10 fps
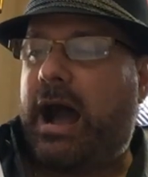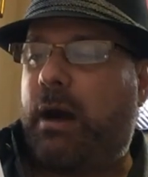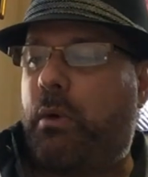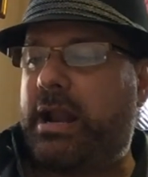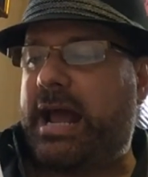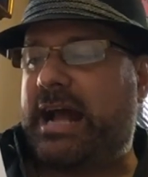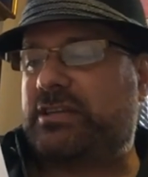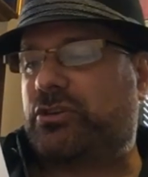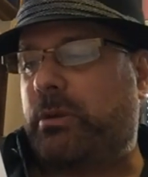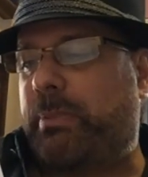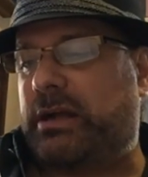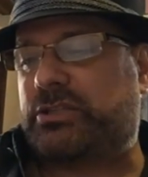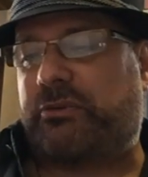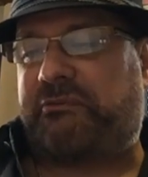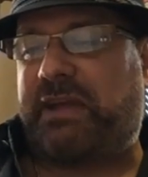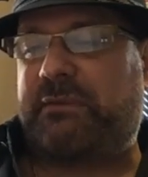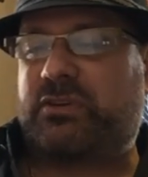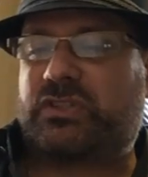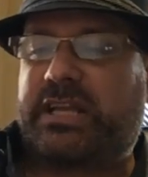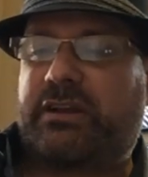I want to ask you about your
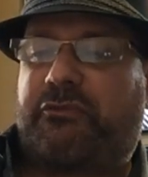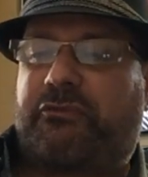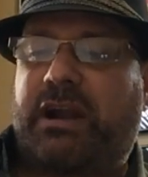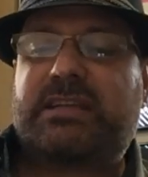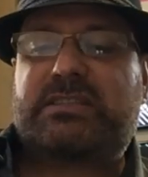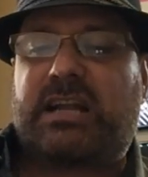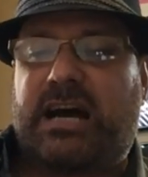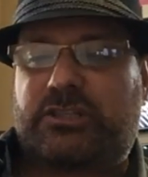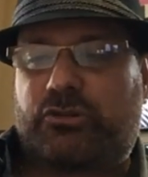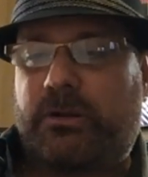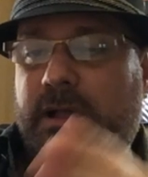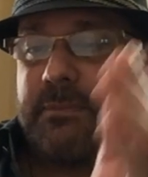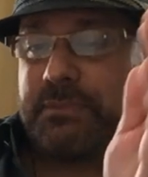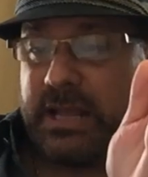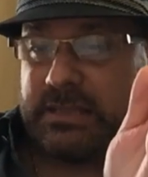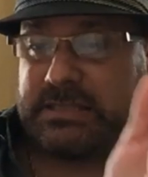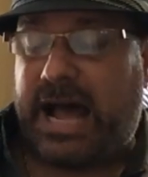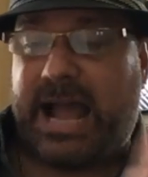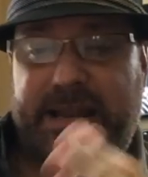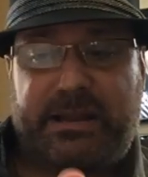favorite singer, Frank Sinatra, and
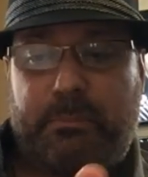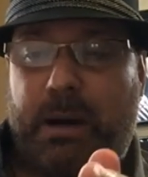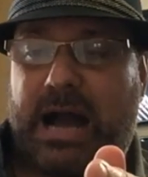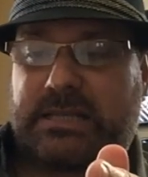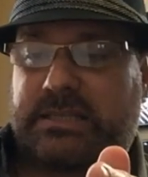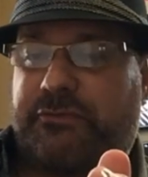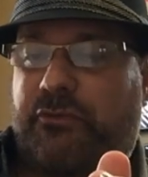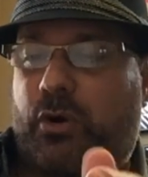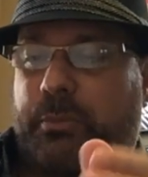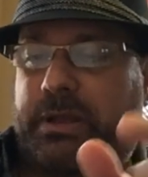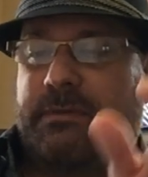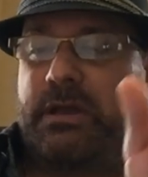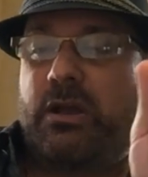tie it into boxing for me.